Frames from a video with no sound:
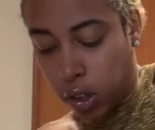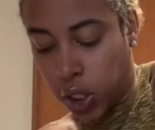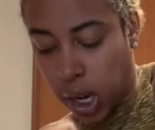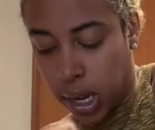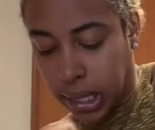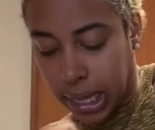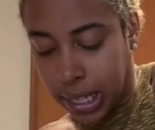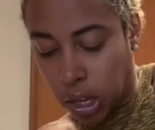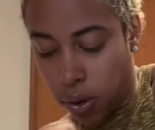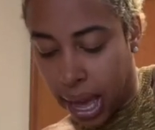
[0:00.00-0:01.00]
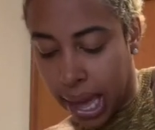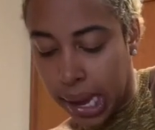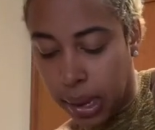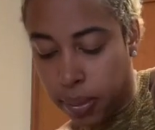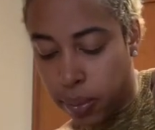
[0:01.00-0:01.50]
chunks, that's okay,
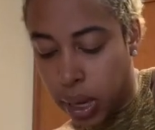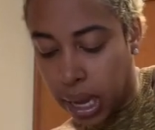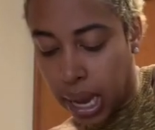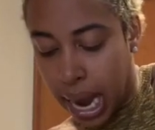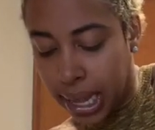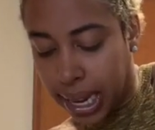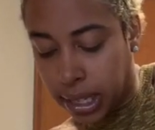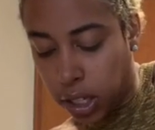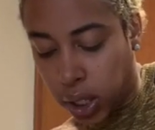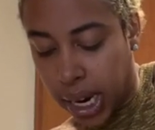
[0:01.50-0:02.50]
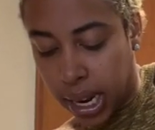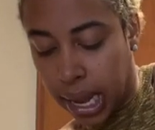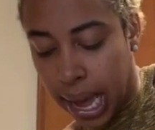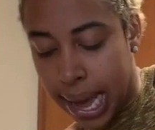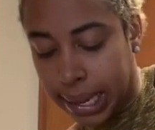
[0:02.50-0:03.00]
but I like to try to get
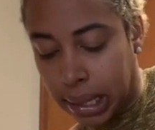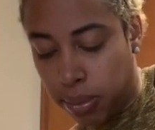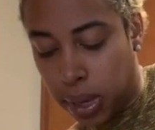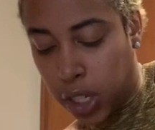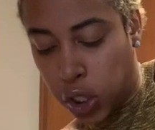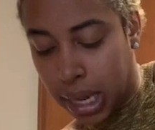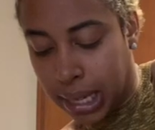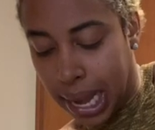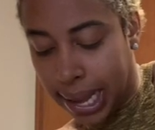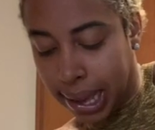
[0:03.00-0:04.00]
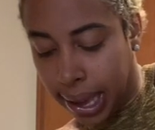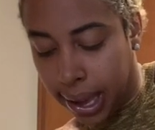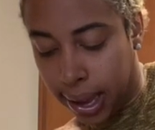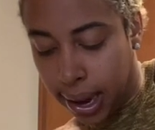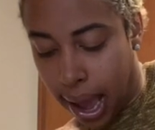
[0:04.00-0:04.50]
as much as I
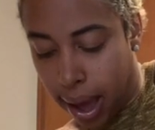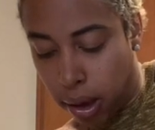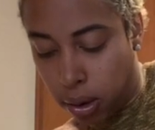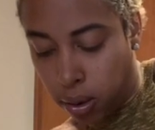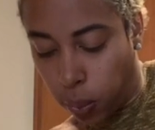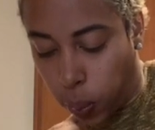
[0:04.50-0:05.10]
can out.